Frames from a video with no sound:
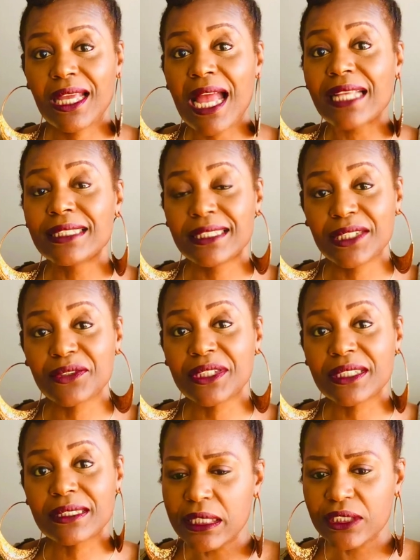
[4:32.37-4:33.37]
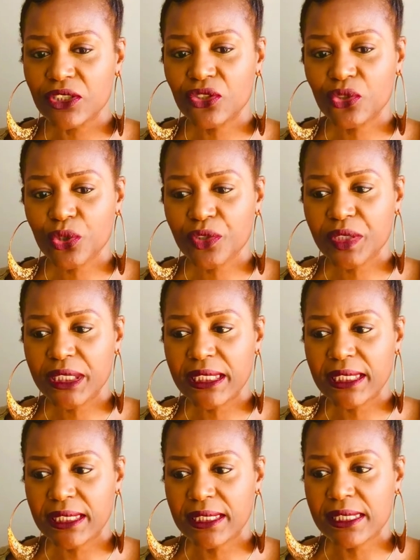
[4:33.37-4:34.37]
are you serious? This story
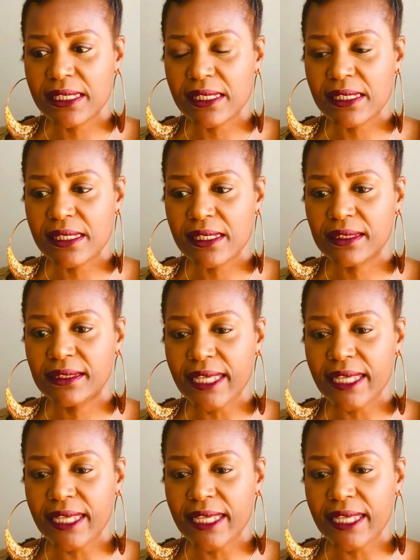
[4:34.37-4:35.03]
is